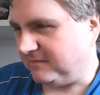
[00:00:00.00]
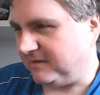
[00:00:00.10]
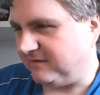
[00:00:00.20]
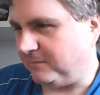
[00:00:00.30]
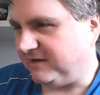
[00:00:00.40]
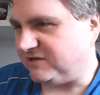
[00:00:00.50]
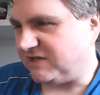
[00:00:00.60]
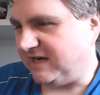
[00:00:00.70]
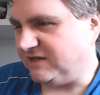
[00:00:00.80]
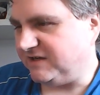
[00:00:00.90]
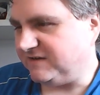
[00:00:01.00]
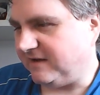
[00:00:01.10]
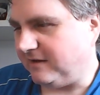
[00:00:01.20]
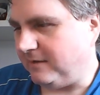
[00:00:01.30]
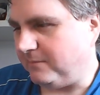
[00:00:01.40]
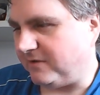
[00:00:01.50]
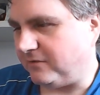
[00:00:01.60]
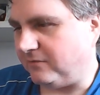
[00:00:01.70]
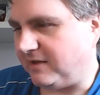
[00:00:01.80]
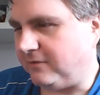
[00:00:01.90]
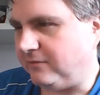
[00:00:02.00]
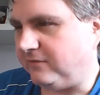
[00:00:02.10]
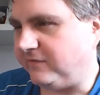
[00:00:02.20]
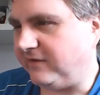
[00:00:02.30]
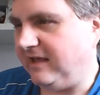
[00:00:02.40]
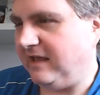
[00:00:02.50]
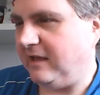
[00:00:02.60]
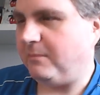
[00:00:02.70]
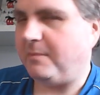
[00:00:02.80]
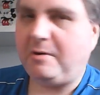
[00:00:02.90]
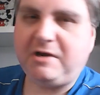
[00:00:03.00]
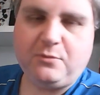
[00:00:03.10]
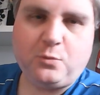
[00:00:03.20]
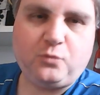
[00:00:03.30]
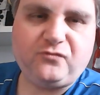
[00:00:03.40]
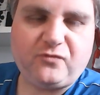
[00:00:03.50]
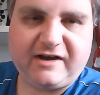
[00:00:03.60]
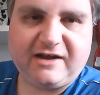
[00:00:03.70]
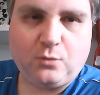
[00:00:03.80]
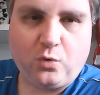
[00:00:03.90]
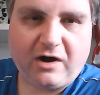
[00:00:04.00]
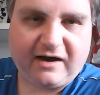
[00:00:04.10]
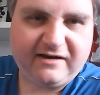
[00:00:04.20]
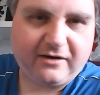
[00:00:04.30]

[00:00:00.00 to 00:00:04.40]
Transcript: this might change in time, but who knows? I'm only running one